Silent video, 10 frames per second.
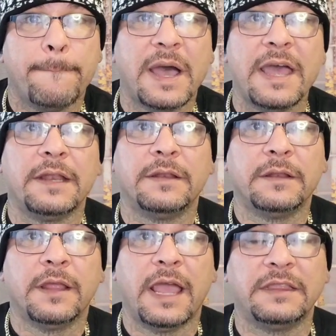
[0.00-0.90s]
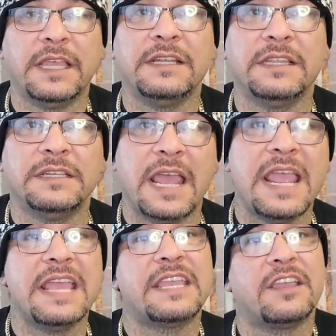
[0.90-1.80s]
But at the end of the day,
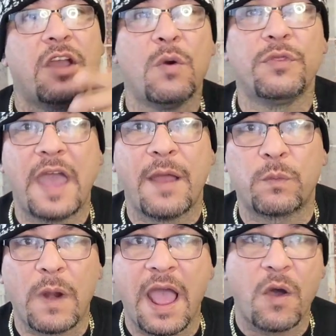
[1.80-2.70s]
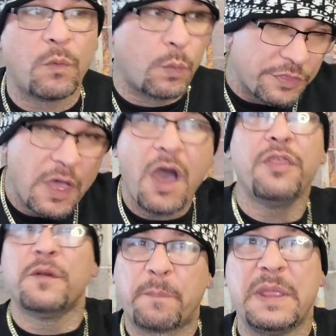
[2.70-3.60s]
it could go that route with
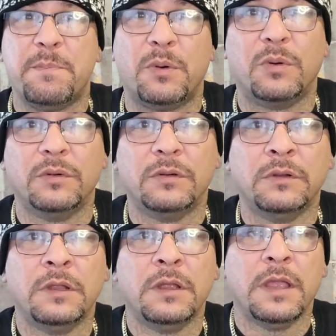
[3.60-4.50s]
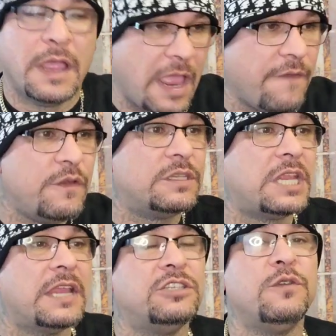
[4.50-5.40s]
other people if you
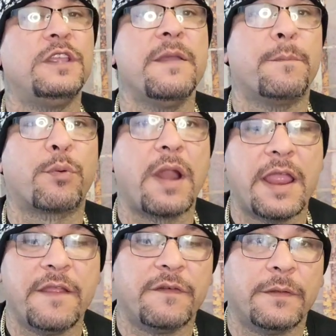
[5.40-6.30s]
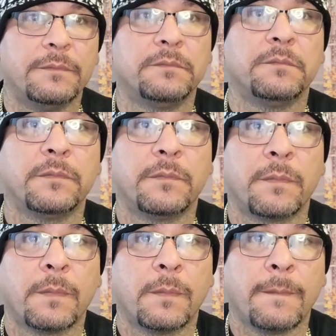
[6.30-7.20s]
tend to get brave
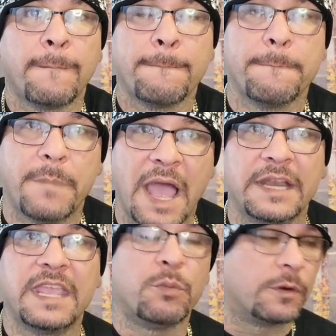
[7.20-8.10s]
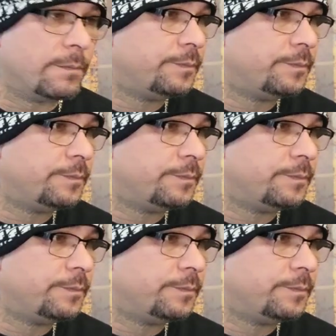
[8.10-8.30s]
behind the keyboard,